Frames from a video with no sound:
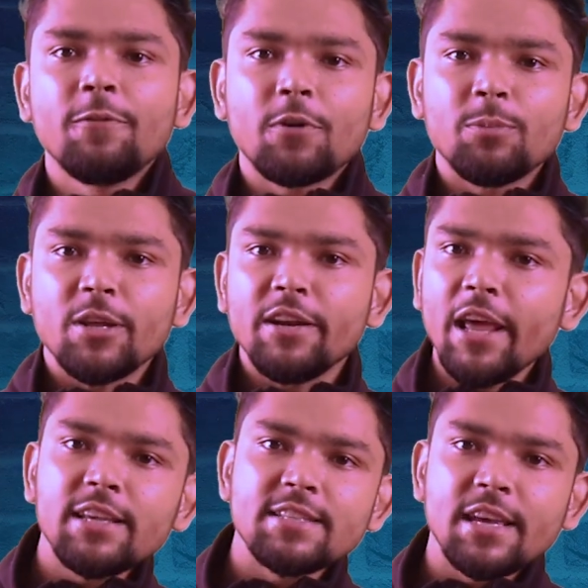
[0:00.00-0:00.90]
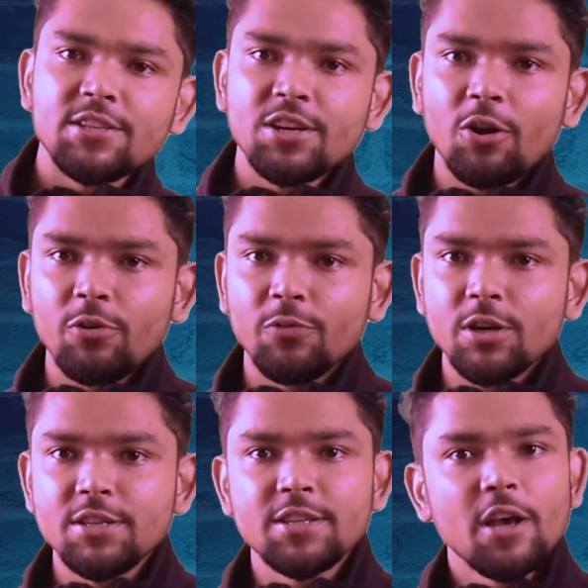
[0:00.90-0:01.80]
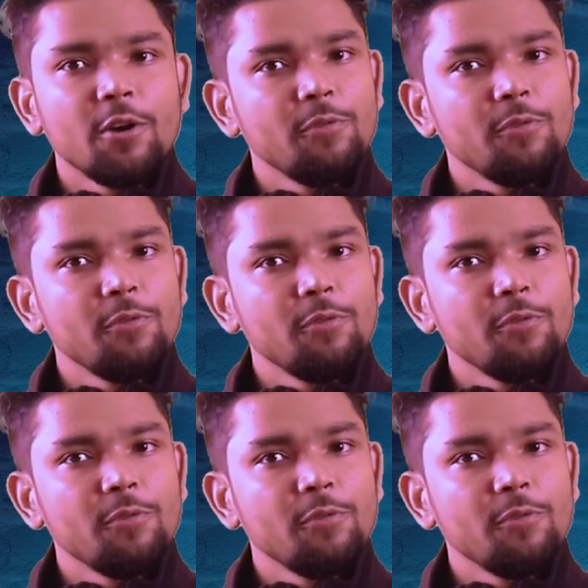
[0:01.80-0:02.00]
From the next section onwards,